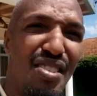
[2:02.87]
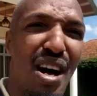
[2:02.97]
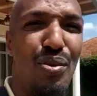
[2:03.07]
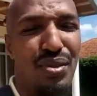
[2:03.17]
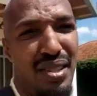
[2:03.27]
it's
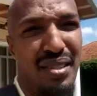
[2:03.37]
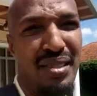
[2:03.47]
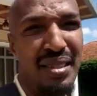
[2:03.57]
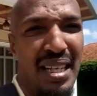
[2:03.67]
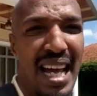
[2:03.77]
known,
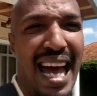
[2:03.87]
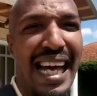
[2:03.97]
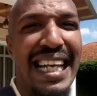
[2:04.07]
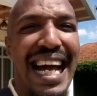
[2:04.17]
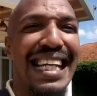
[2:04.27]

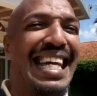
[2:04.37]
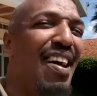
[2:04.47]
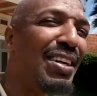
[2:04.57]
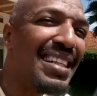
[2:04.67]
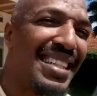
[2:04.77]
and I
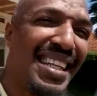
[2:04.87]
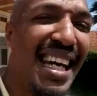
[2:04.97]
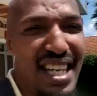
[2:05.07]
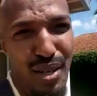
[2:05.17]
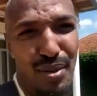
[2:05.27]

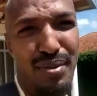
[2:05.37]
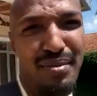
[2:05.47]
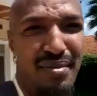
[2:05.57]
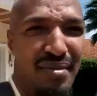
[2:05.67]
guarantee you.